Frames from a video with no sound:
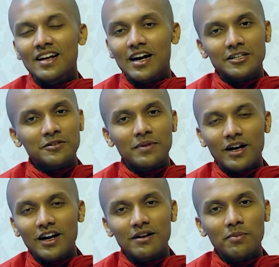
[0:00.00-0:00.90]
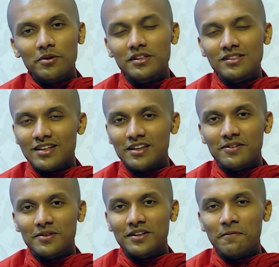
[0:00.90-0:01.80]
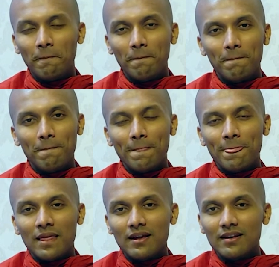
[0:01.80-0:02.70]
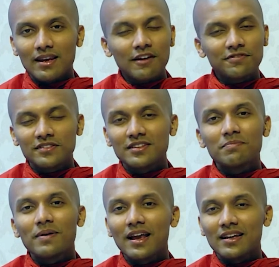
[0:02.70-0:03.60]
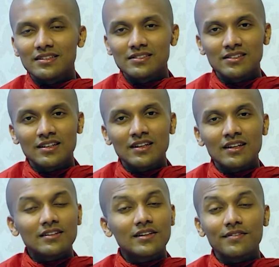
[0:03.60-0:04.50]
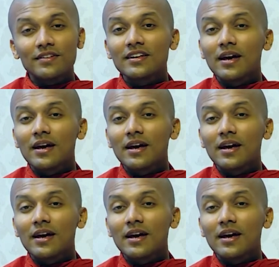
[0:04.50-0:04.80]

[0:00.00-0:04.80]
our Maha Bodhisattva left the palace, giving